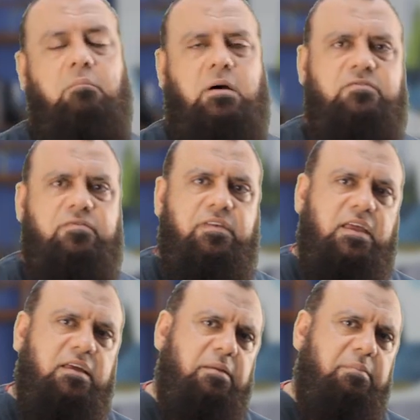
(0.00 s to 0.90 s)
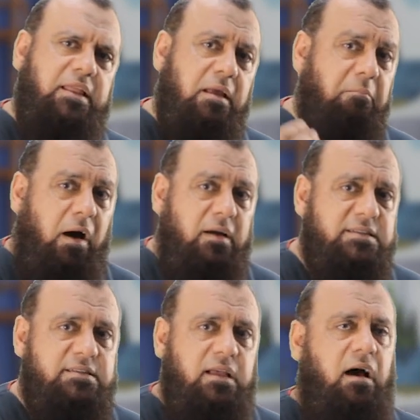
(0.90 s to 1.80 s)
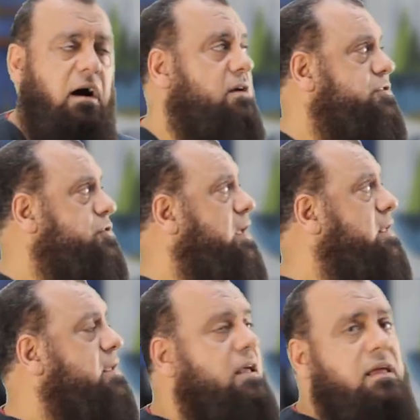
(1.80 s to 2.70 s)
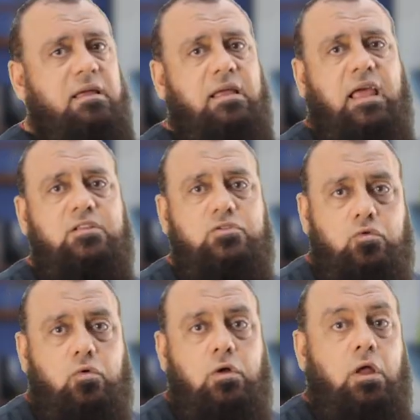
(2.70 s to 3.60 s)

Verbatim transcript: But the remaining parts are draining into